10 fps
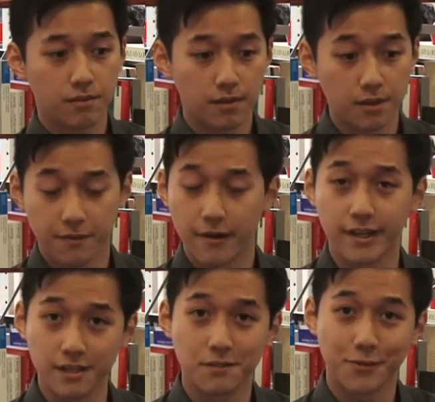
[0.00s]
it's very
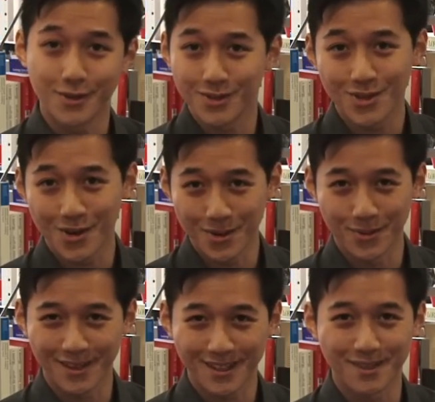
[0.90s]
easy for you to start your
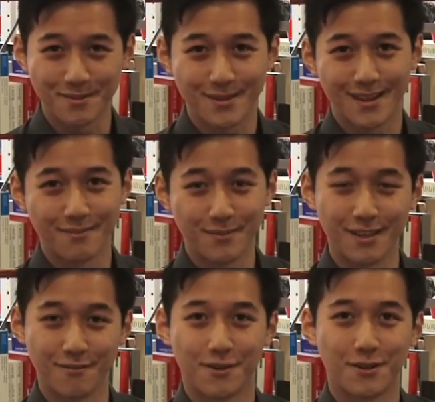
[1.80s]
own club and be
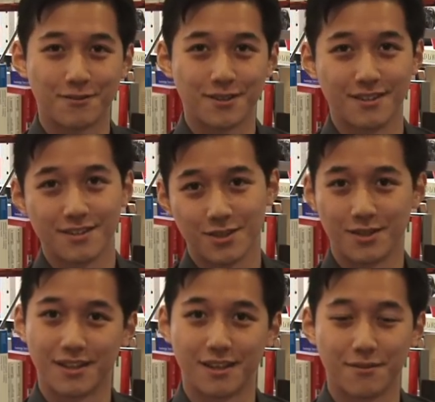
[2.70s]
involved in
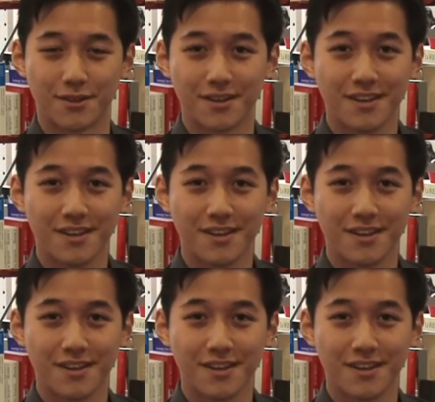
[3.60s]
student life here.